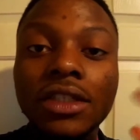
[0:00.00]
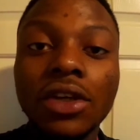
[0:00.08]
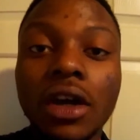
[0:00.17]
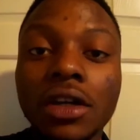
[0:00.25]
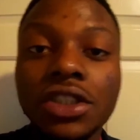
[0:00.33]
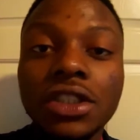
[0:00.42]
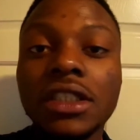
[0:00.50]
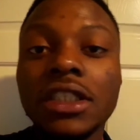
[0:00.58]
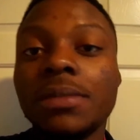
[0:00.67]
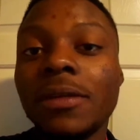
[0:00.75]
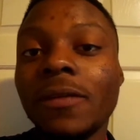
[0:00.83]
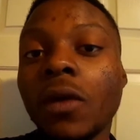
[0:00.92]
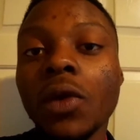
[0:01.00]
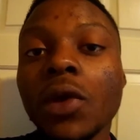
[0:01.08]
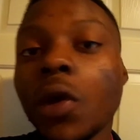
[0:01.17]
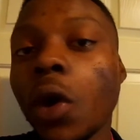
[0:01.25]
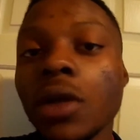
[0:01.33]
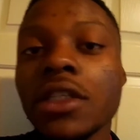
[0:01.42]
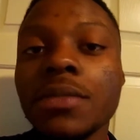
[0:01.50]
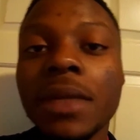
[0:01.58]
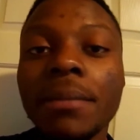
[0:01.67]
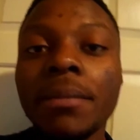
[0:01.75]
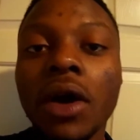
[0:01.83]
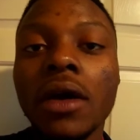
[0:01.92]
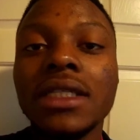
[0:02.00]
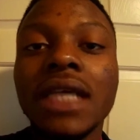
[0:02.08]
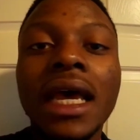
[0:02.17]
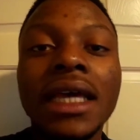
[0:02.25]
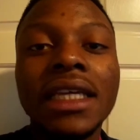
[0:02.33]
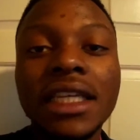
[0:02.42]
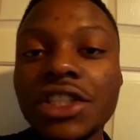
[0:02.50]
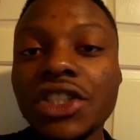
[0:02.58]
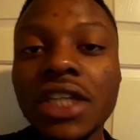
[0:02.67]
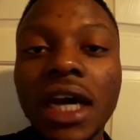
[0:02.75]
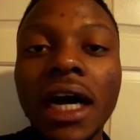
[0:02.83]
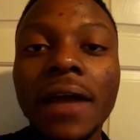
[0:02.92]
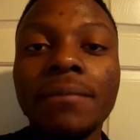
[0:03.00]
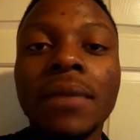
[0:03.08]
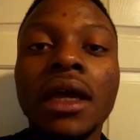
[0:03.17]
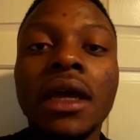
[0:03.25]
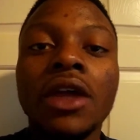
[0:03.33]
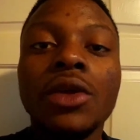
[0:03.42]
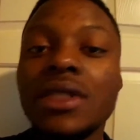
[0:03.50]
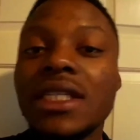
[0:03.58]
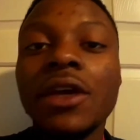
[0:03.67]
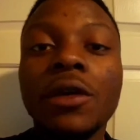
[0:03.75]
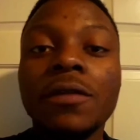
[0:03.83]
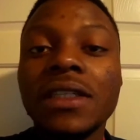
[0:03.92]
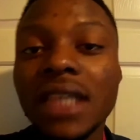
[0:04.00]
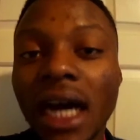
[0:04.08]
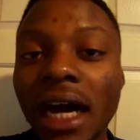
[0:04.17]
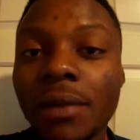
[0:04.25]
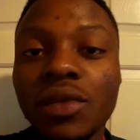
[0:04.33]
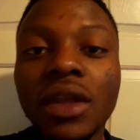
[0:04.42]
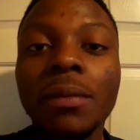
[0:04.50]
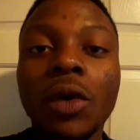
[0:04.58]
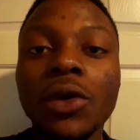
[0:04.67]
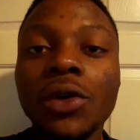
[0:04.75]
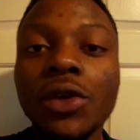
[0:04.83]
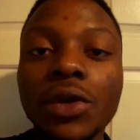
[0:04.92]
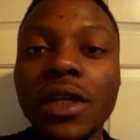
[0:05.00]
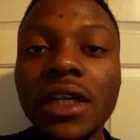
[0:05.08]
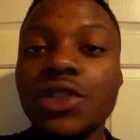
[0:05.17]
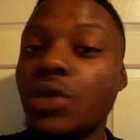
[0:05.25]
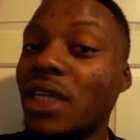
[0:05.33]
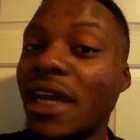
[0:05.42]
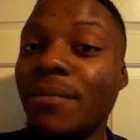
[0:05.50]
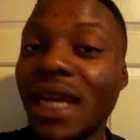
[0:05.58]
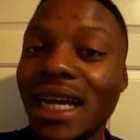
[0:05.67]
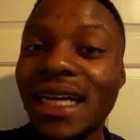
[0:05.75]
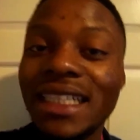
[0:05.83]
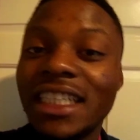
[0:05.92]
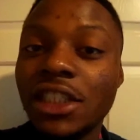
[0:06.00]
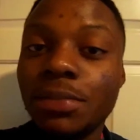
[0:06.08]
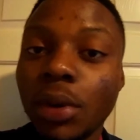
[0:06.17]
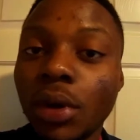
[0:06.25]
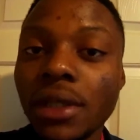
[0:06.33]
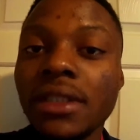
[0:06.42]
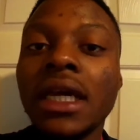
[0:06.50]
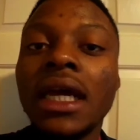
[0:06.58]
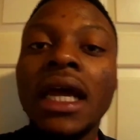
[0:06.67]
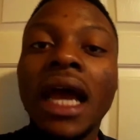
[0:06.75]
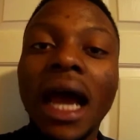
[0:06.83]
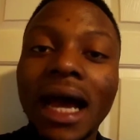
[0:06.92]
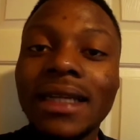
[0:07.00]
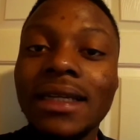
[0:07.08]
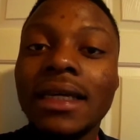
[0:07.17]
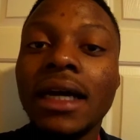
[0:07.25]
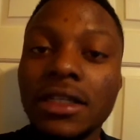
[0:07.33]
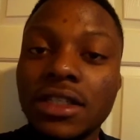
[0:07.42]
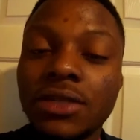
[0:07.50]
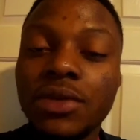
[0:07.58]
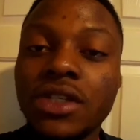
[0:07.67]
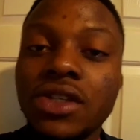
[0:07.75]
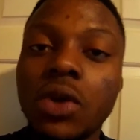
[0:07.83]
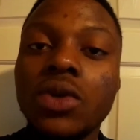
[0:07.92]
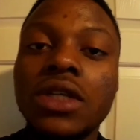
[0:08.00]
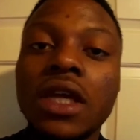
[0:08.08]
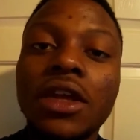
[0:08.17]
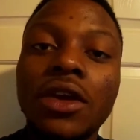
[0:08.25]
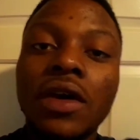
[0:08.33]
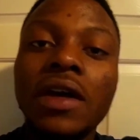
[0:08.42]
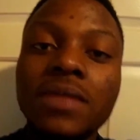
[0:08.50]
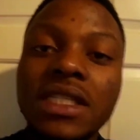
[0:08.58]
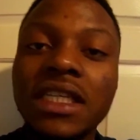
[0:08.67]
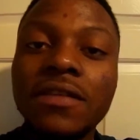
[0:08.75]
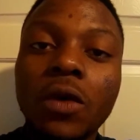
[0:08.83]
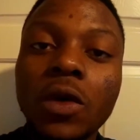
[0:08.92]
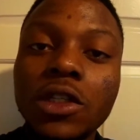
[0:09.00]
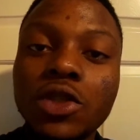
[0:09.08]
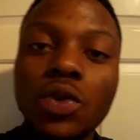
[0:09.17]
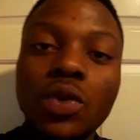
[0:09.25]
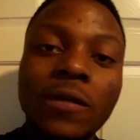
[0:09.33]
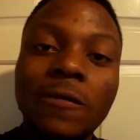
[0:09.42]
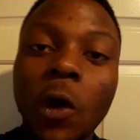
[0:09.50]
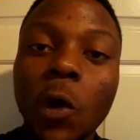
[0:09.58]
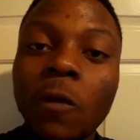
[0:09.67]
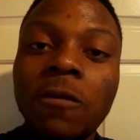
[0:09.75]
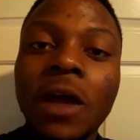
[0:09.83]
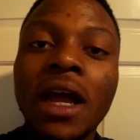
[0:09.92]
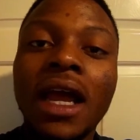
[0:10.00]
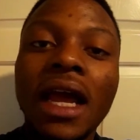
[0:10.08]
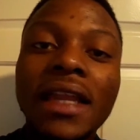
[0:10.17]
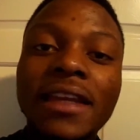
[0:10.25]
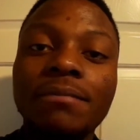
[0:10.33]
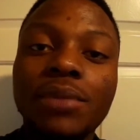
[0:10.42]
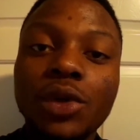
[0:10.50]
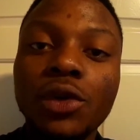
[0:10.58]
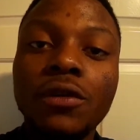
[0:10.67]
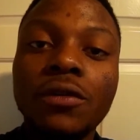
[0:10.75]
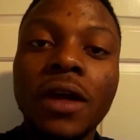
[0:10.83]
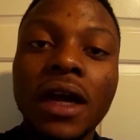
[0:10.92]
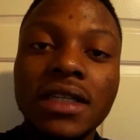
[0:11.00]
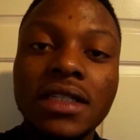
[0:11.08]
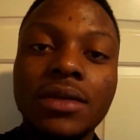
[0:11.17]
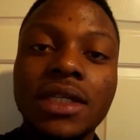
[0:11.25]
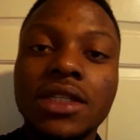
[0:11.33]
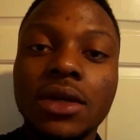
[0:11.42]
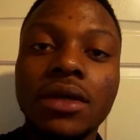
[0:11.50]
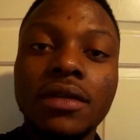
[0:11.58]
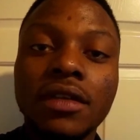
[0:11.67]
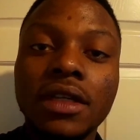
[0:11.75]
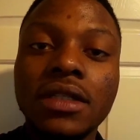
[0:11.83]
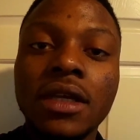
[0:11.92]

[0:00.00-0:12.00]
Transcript: in your consciousness before you go and spit bars each time, you see over time, the more you do this, you get better at each point, and as a result, your MC voice will evolve and improve as a result of